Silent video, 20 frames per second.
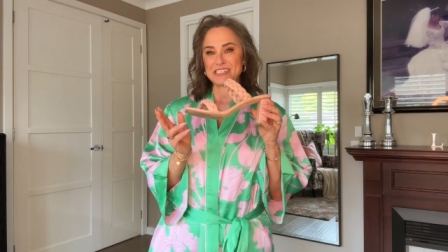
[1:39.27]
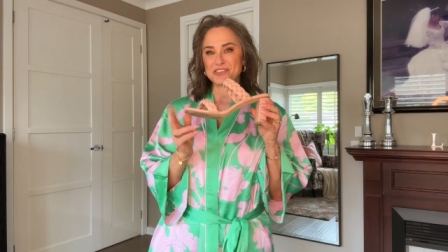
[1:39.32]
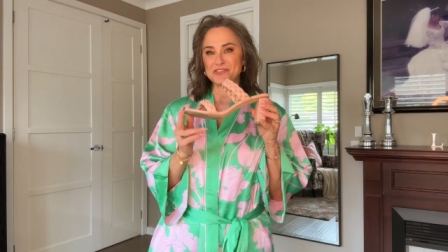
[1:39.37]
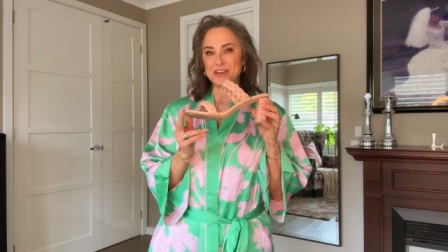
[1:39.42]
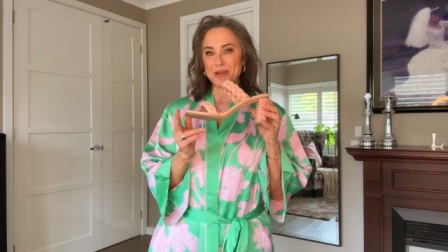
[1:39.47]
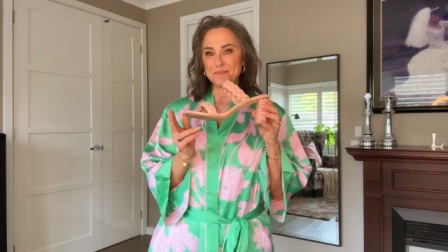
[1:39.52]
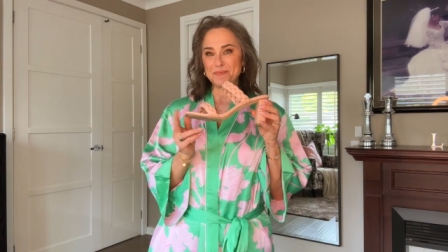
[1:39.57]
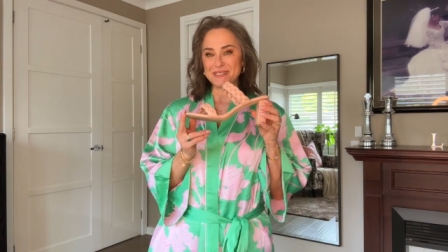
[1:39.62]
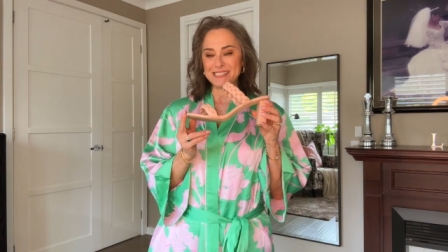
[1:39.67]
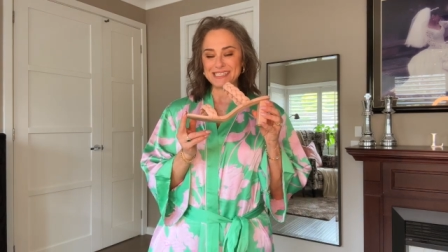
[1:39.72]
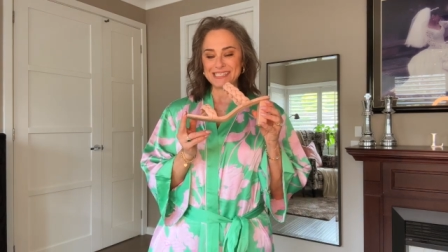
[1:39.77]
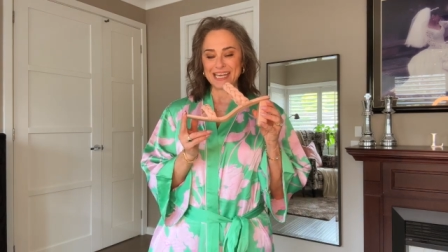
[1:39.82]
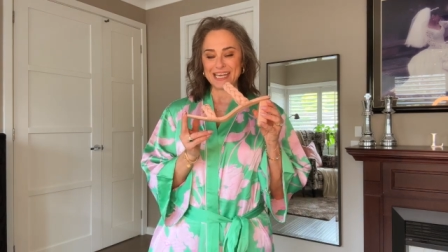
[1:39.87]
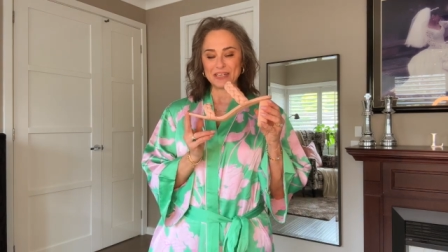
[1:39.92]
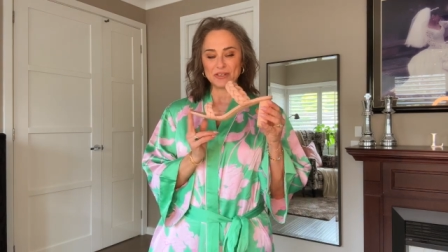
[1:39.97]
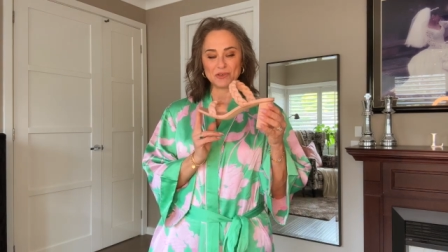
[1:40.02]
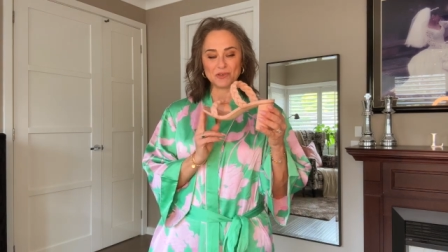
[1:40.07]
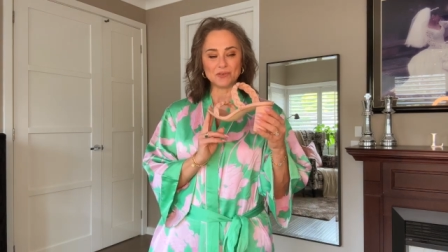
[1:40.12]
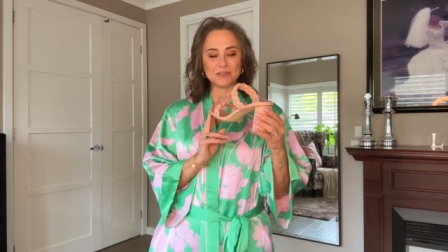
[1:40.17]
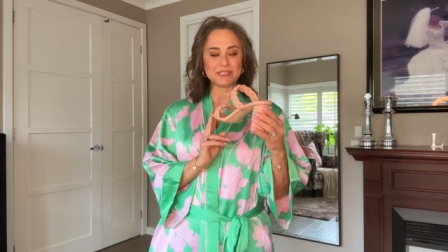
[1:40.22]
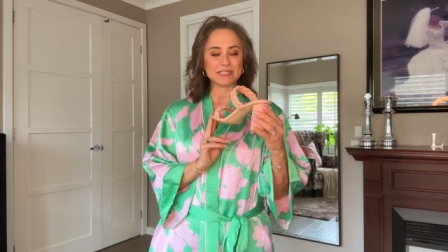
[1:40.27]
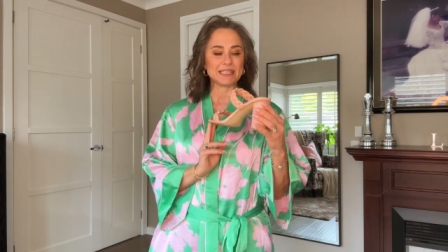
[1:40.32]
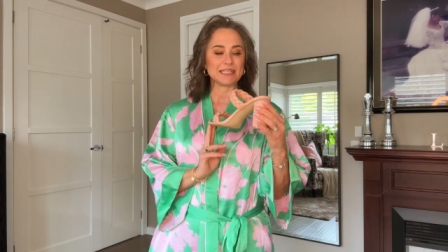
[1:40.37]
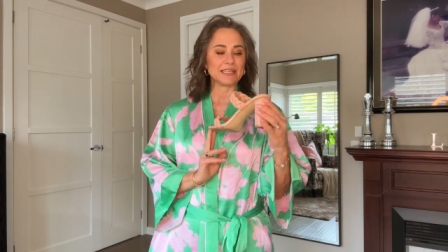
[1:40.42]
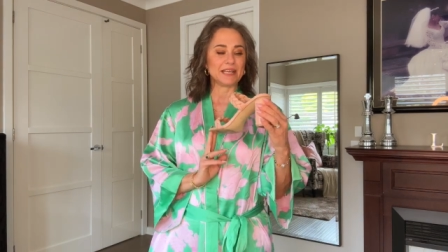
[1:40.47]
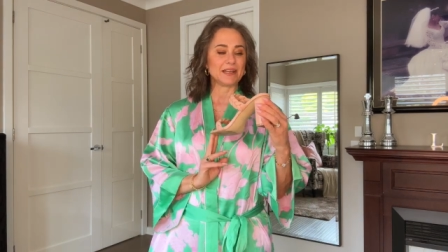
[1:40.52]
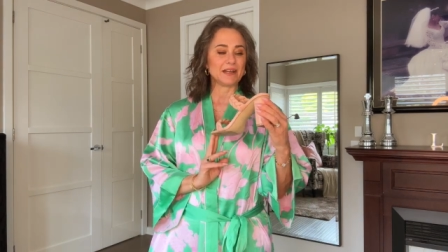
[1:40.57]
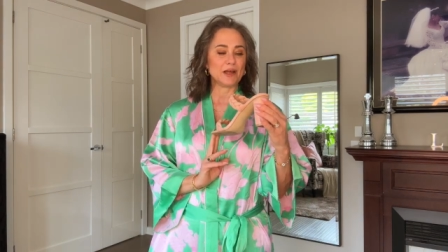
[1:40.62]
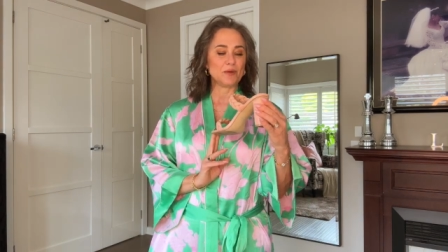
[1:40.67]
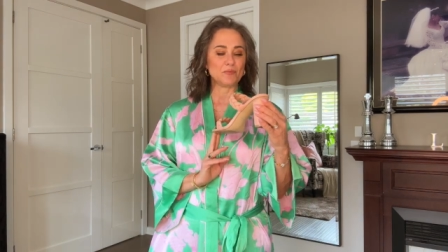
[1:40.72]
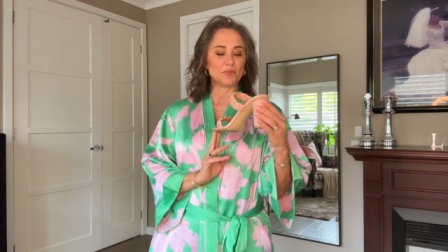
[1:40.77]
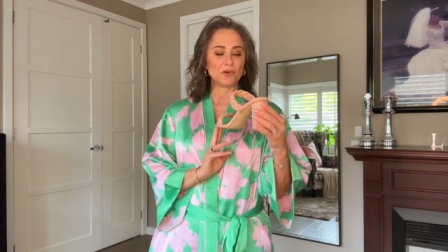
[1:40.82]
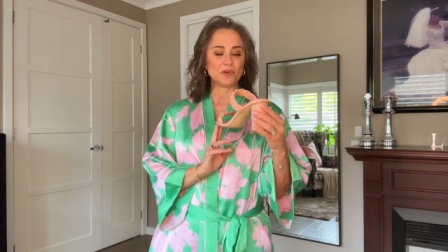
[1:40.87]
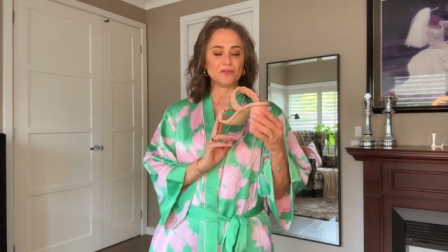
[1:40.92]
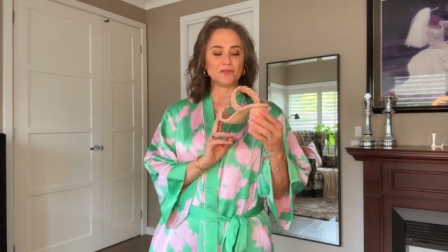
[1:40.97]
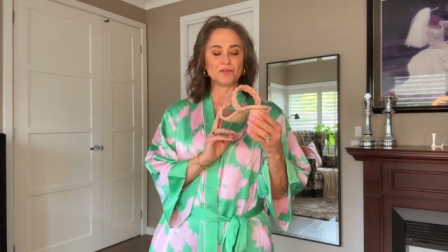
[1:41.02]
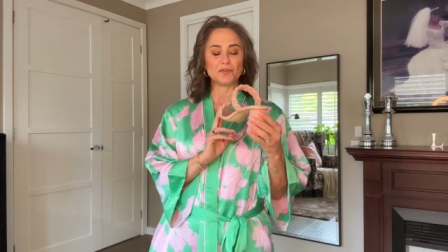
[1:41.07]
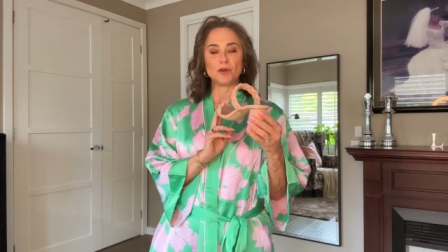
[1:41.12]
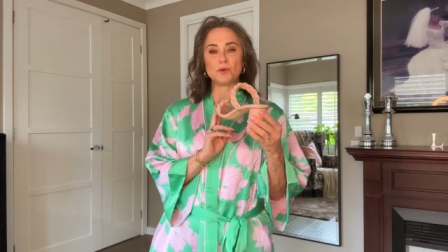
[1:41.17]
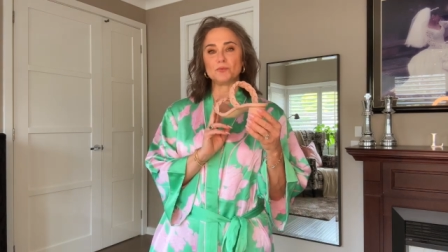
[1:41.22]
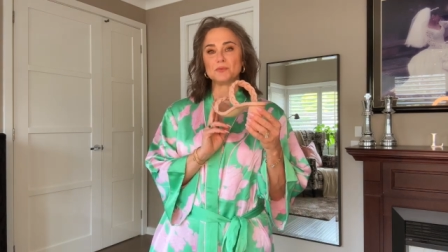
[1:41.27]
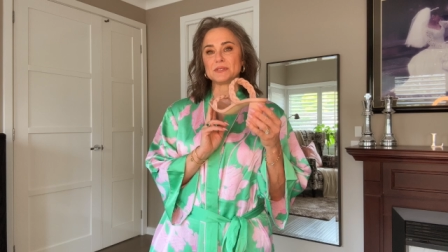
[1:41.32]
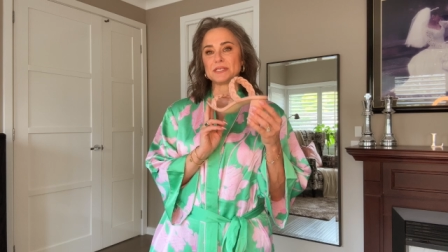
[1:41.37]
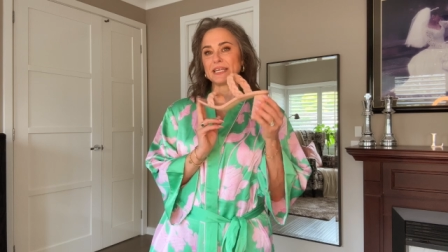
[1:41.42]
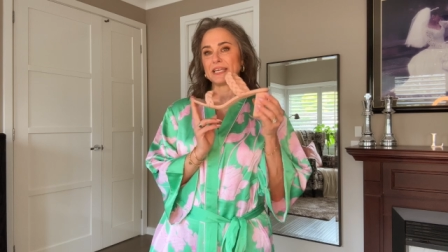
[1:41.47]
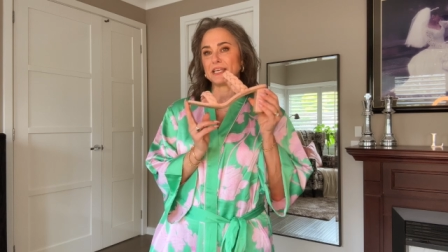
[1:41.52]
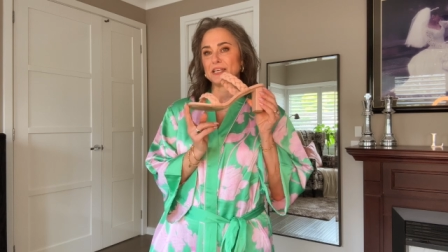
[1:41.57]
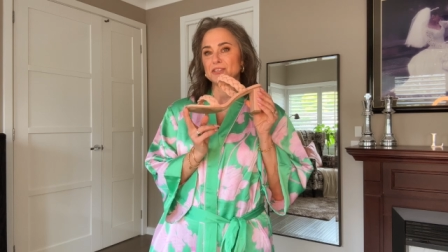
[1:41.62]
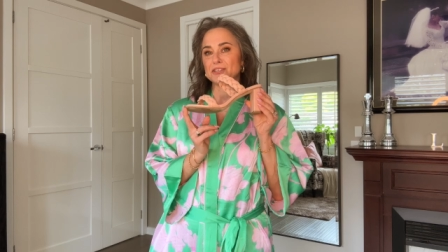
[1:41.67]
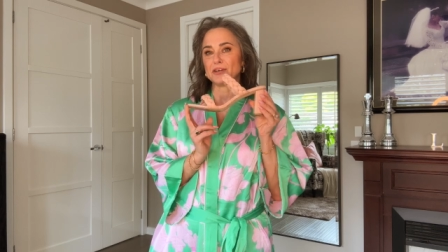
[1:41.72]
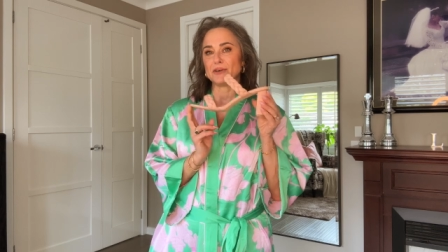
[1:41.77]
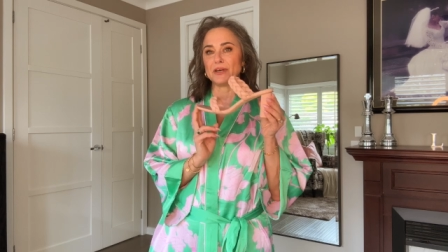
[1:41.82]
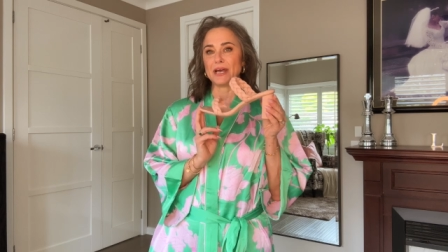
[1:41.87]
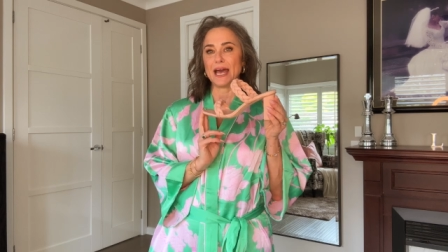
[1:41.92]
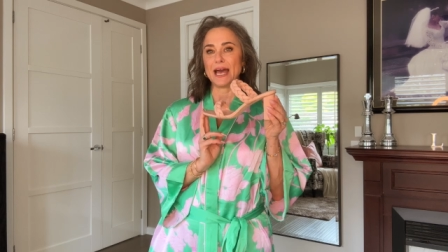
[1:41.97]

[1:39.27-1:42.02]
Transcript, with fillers: strappy sandals that I bought from Taquito